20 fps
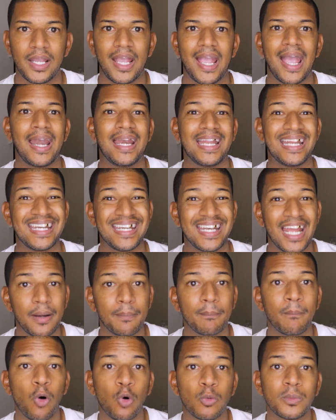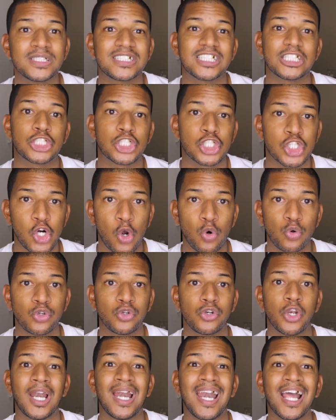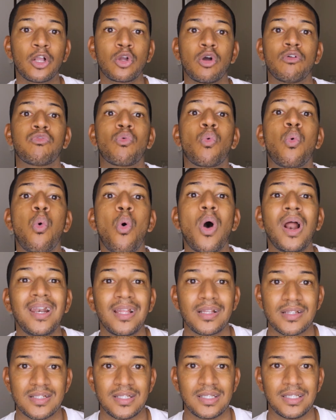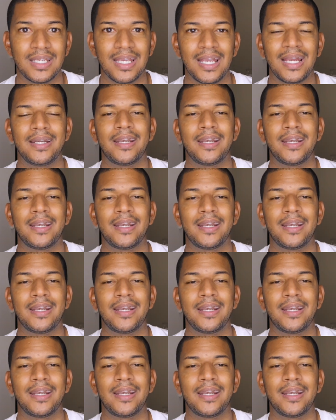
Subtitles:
And in that moment, it showed you the lack of quality